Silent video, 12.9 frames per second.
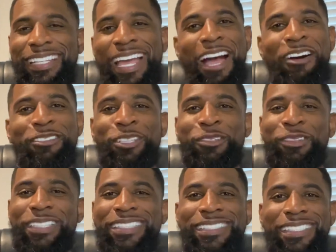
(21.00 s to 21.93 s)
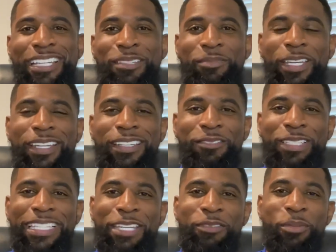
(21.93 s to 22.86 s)
I don't know what to say man. We
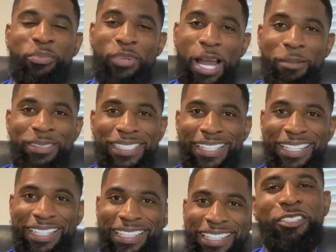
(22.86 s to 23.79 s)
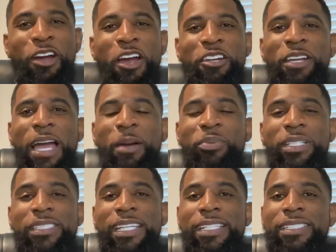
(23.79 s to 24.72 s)
giving props today. You already know I
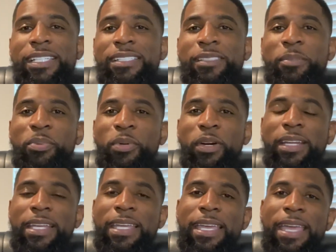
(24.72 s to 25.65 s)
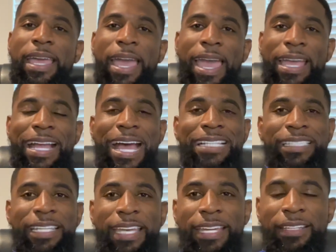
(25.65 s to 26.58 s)
appreciate your support. Hey guys,
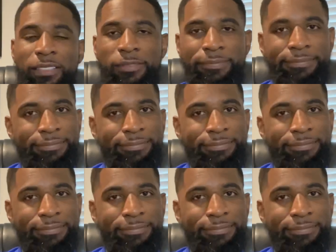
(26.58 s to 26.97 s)
today,